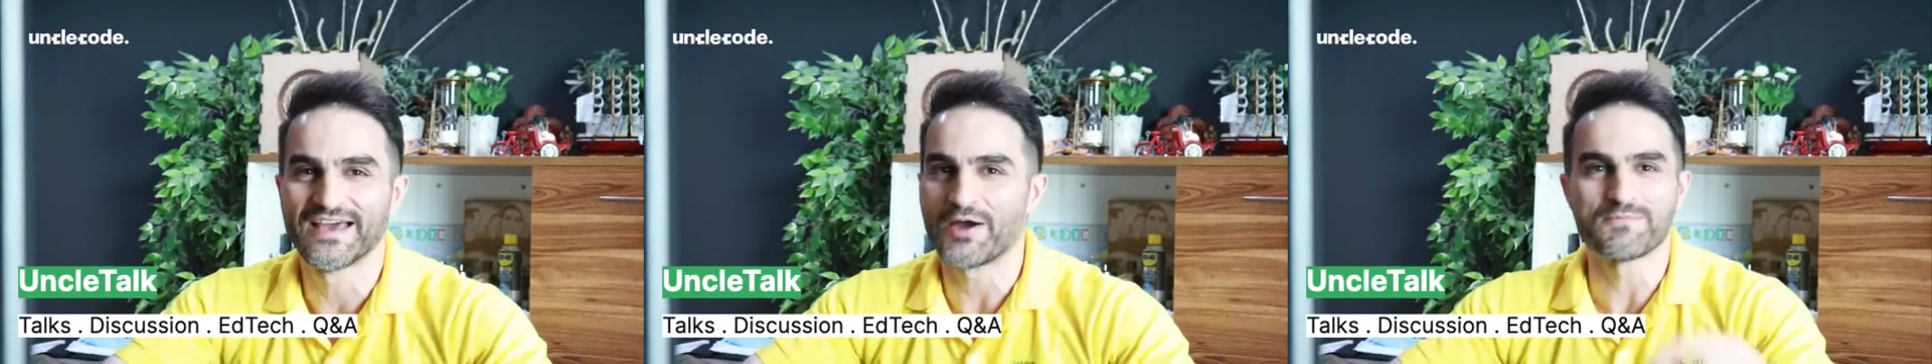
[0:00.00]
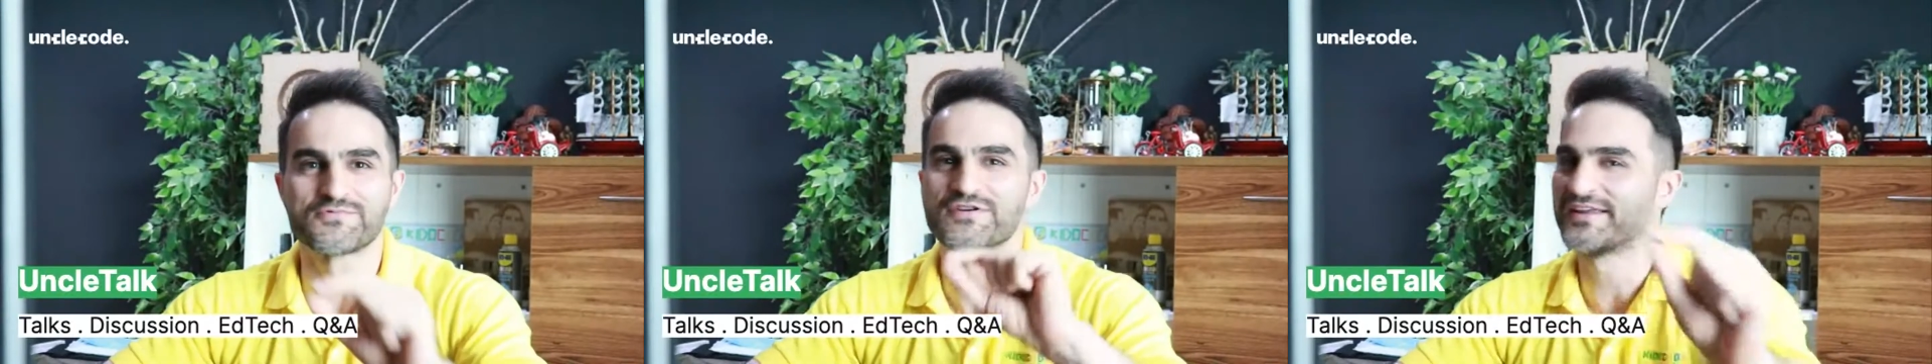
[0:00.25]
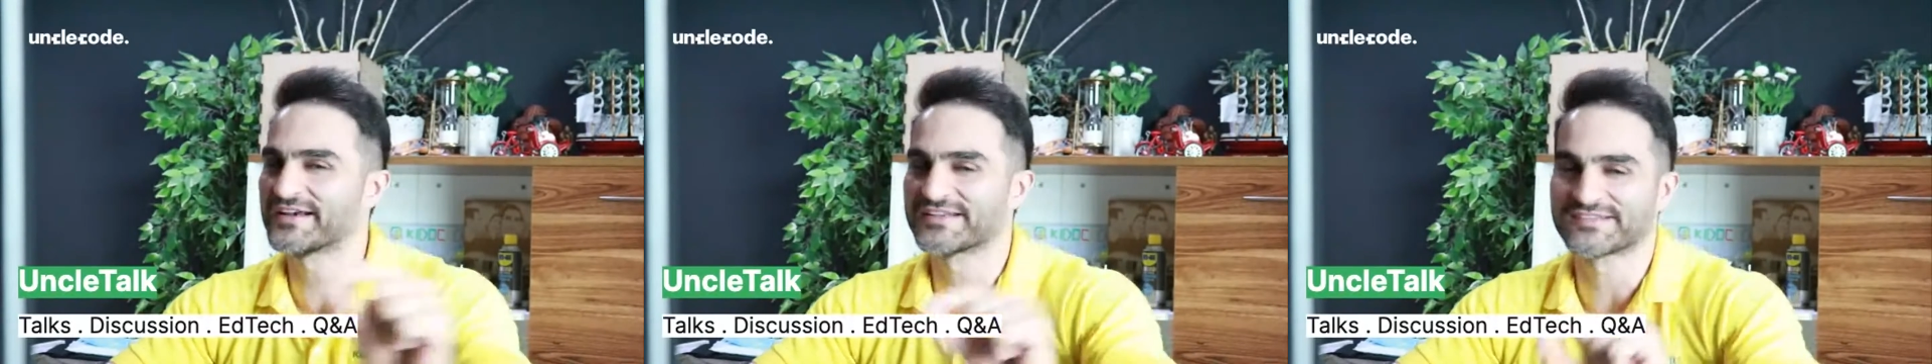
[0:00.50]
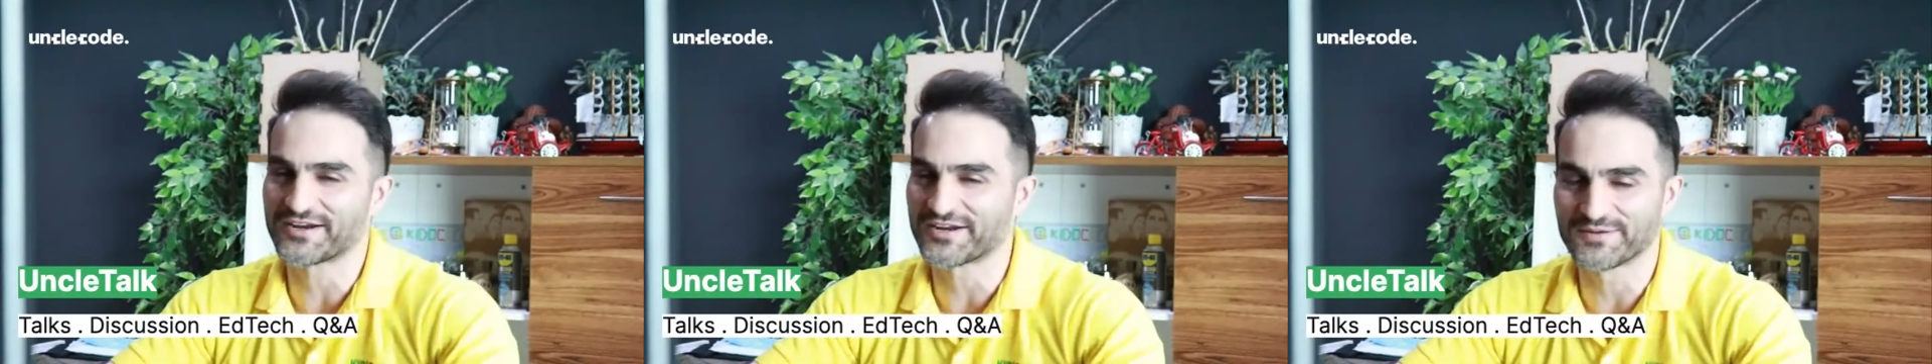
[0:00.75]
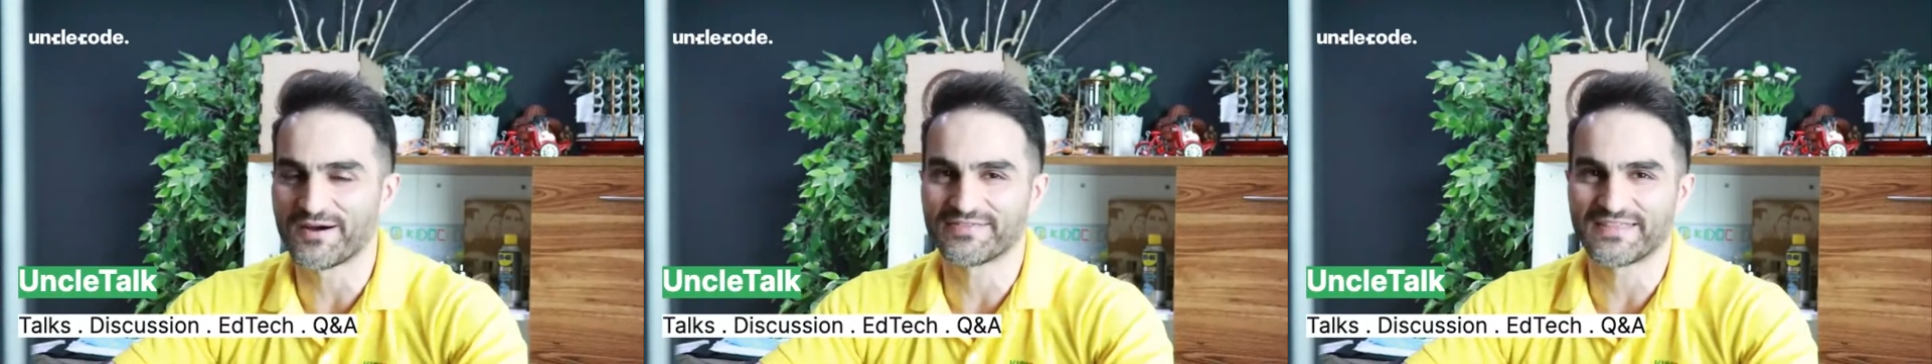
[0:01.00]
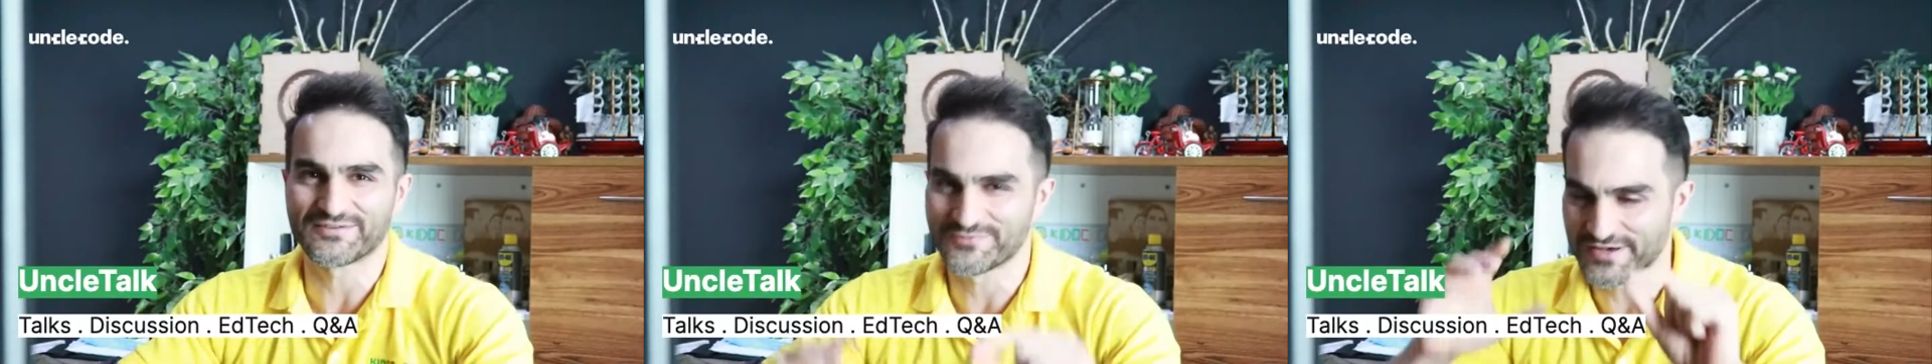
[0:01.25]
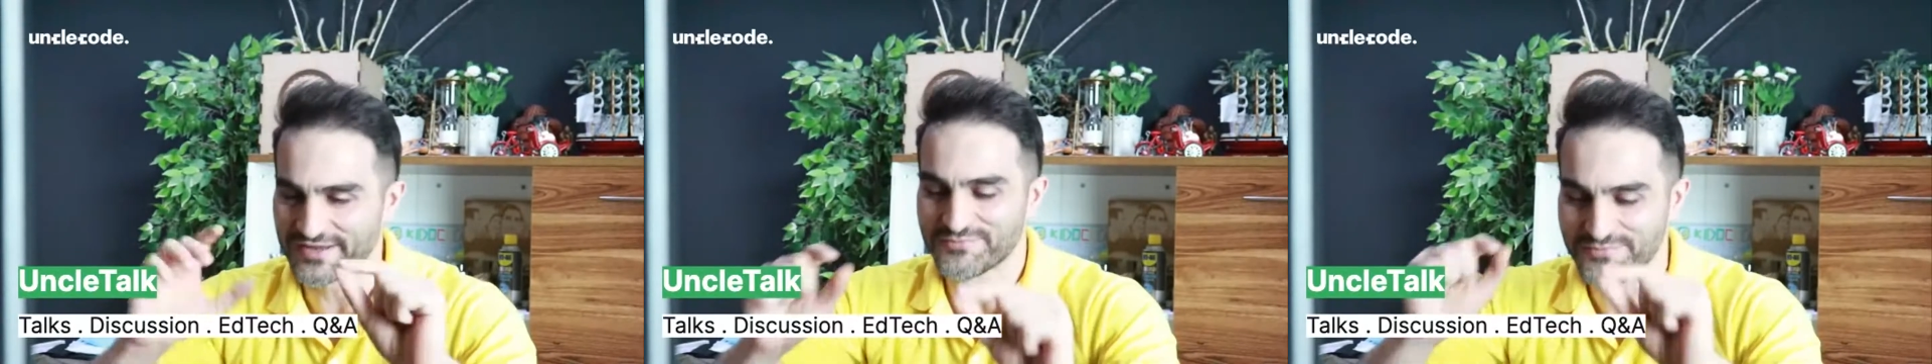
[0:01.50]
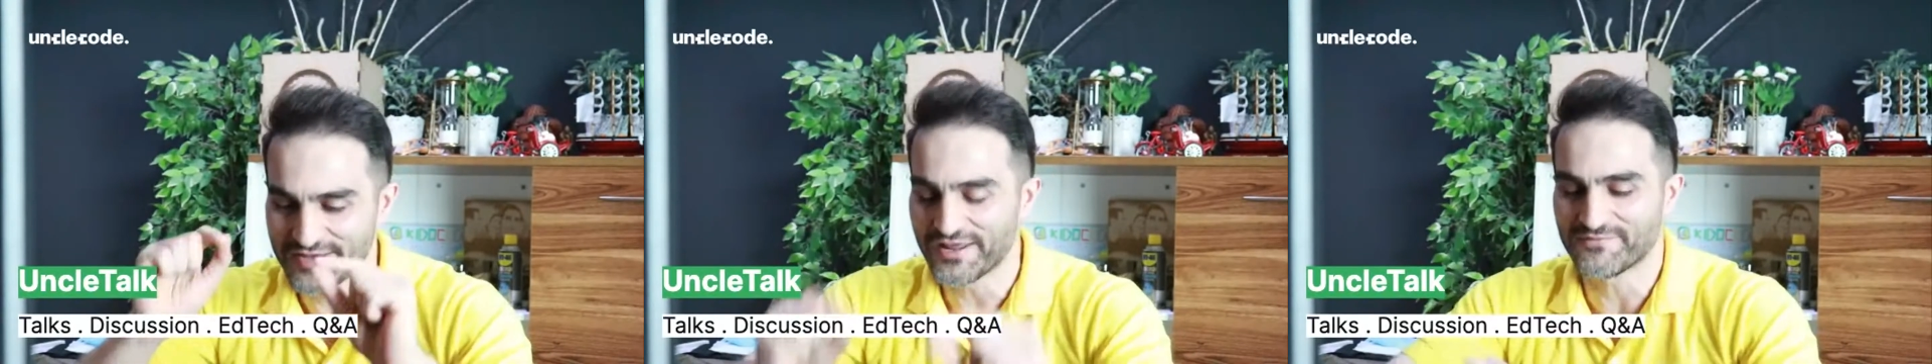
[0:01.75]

I'm really excited about that. Really, really,